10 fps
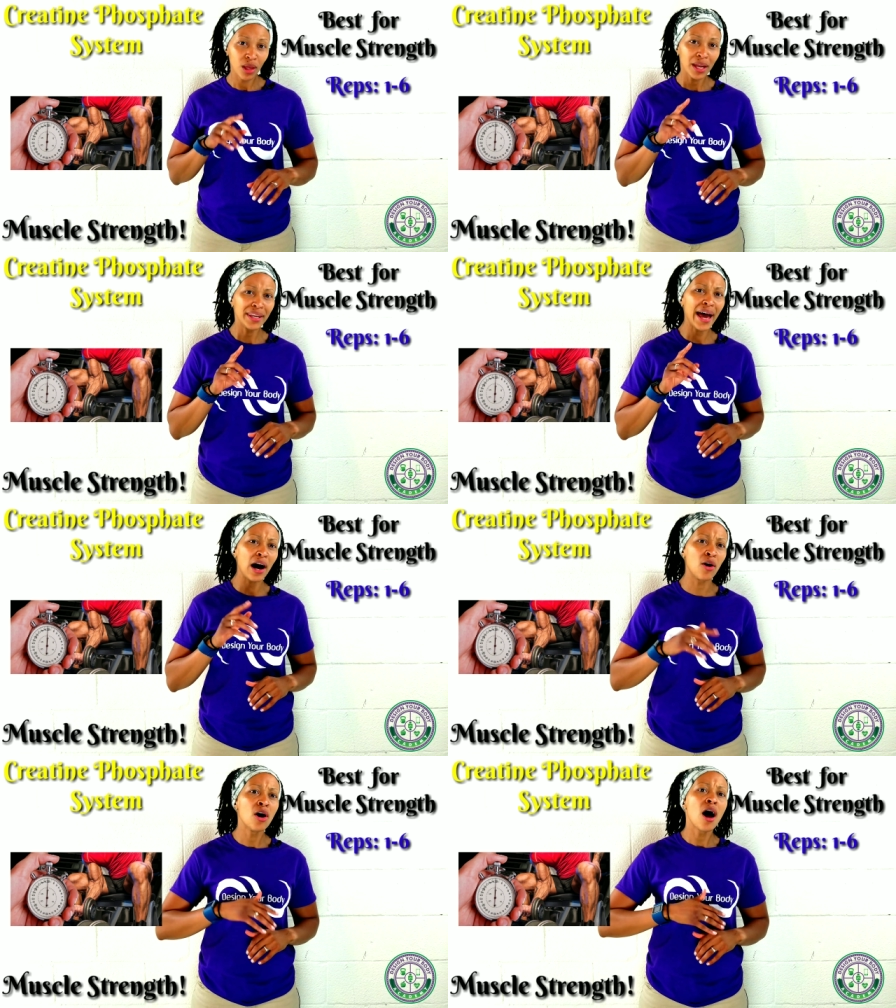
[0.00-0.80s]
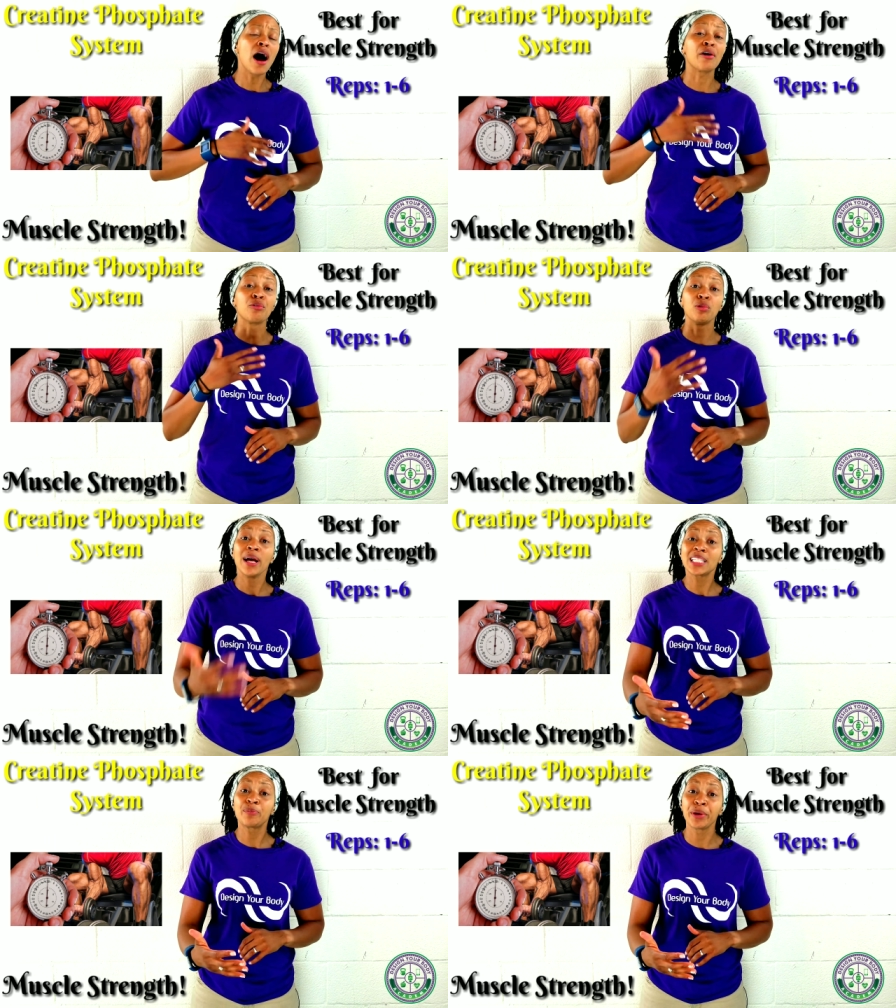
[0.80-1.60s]
Now, our
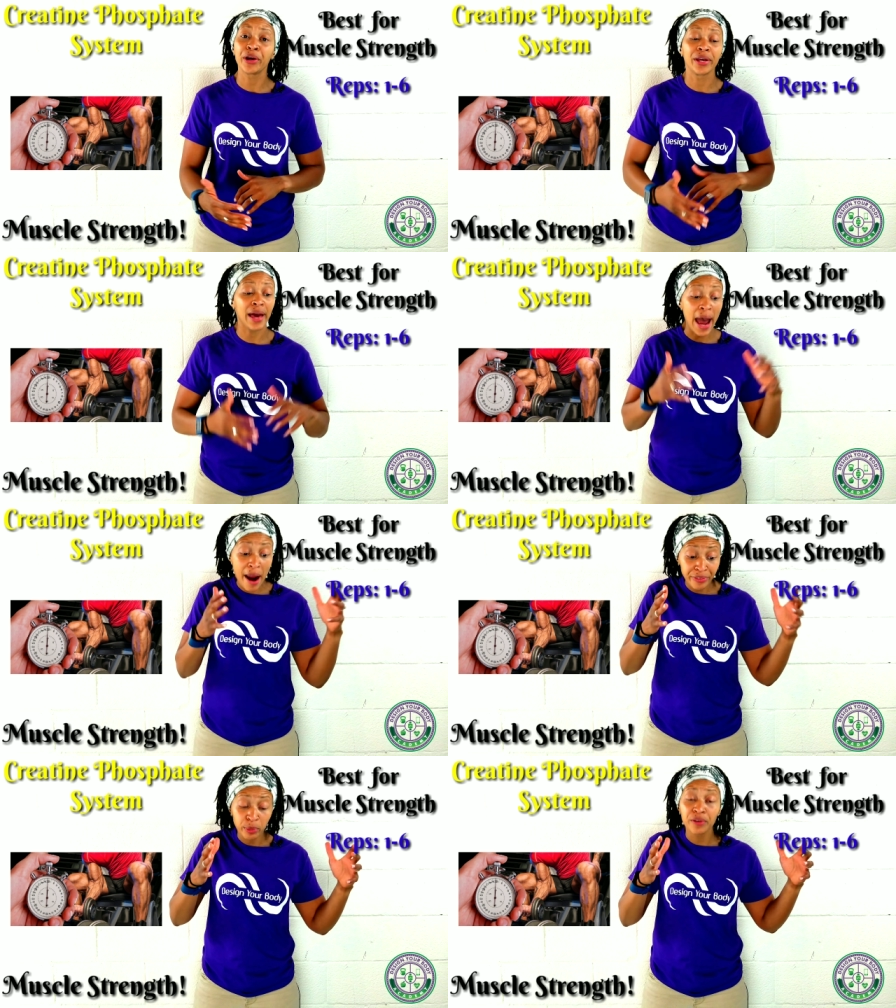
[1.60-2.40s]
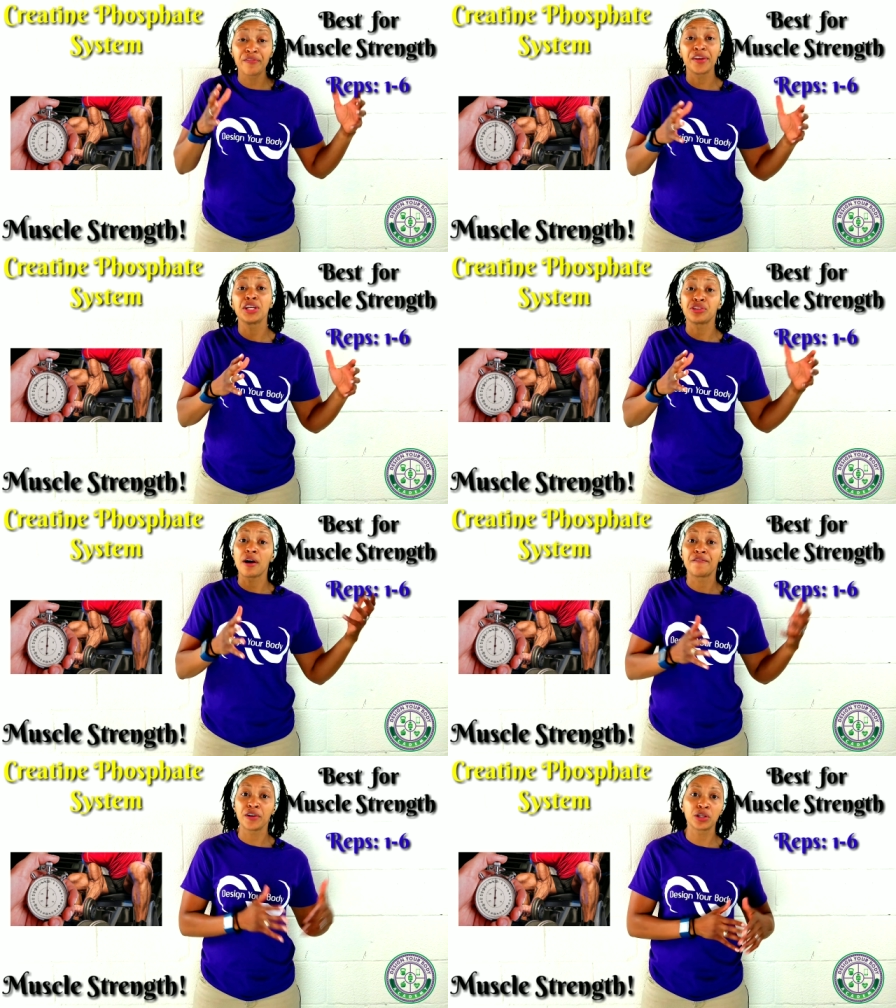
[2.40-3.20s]
rest period, after we finish
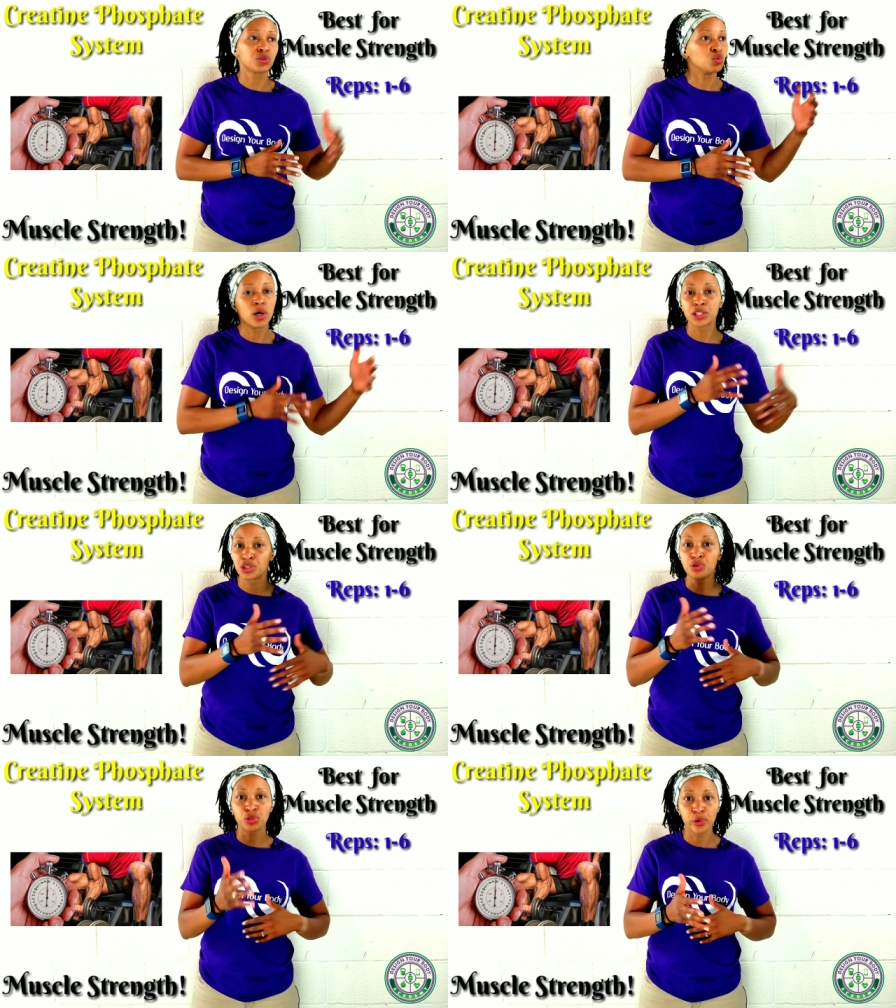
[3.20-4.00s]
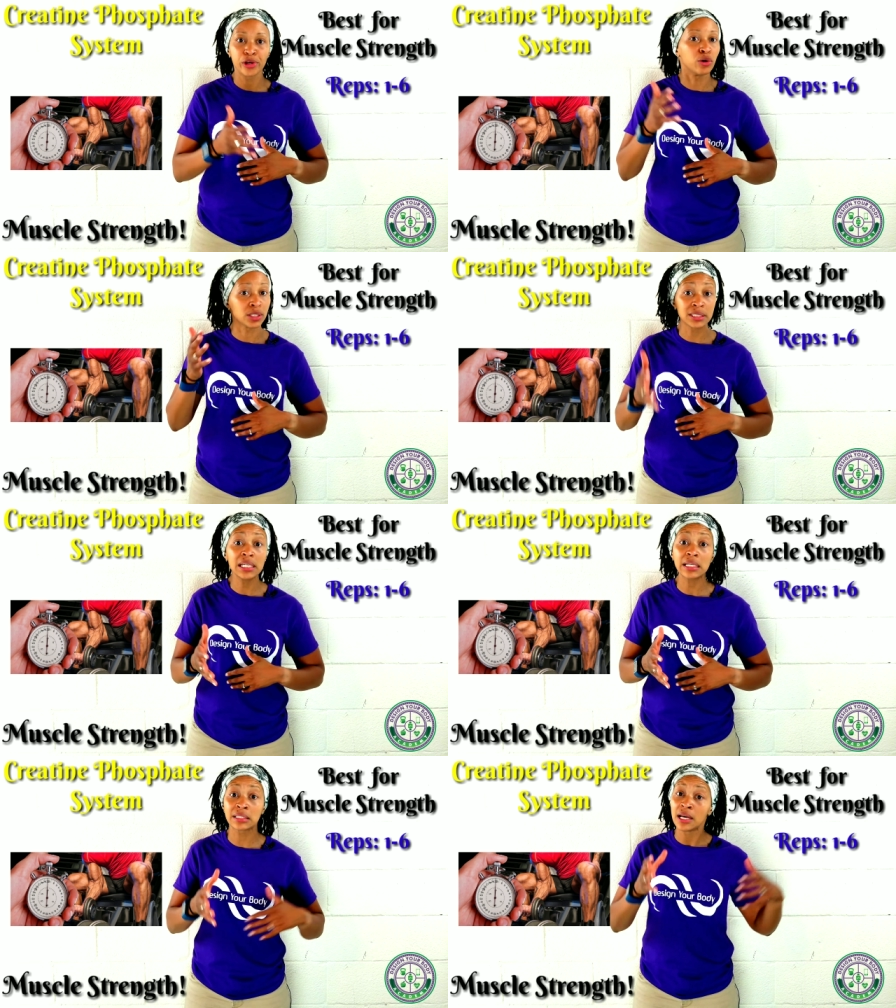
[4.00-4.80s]
our first 1, 2, 3, or
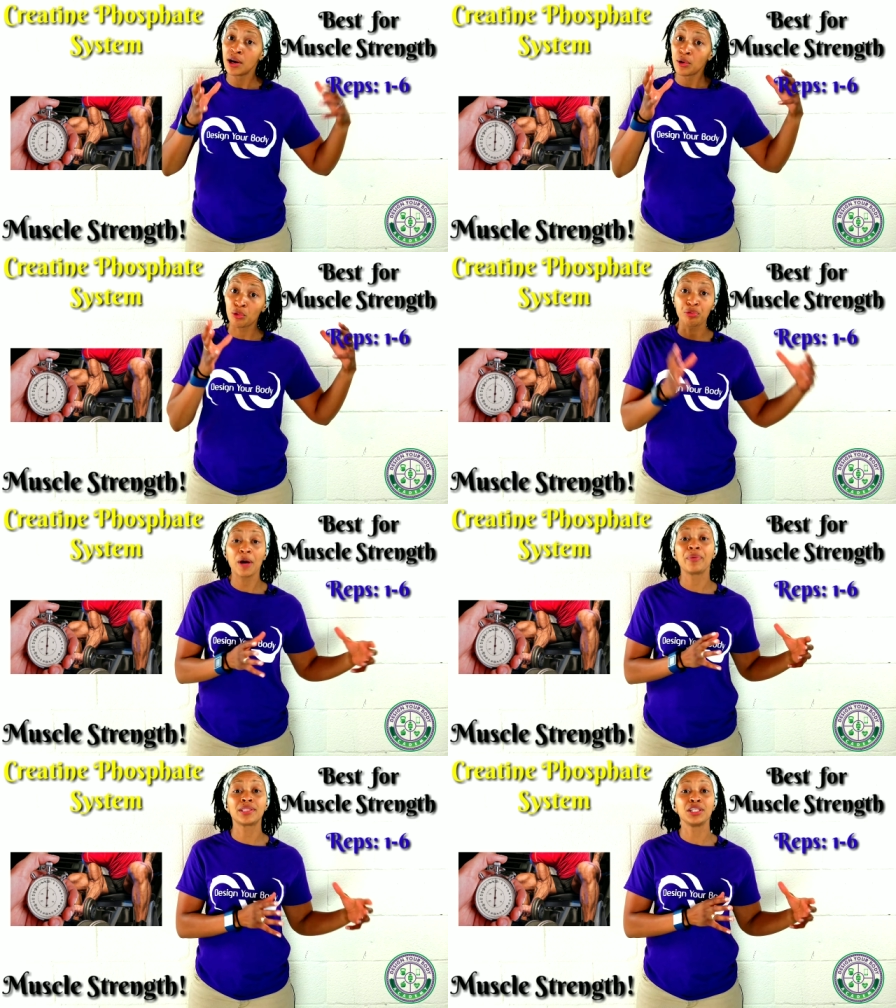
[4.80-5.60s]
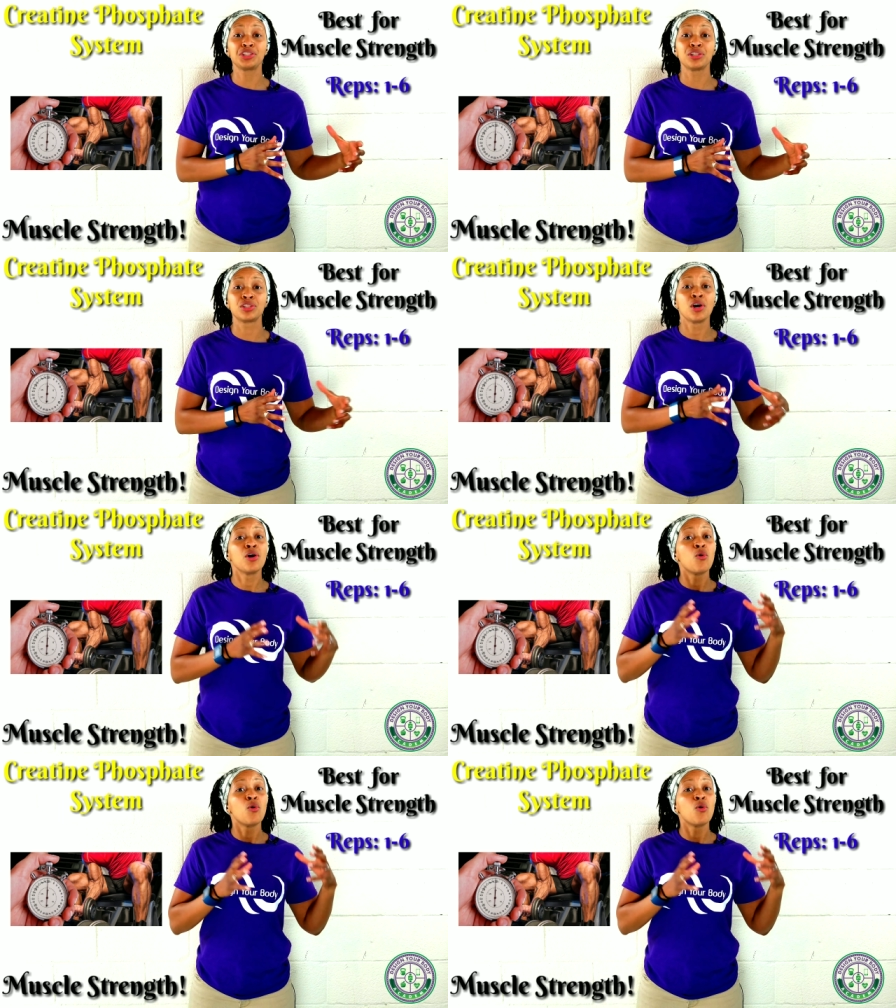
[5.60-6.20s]
6 repetitions,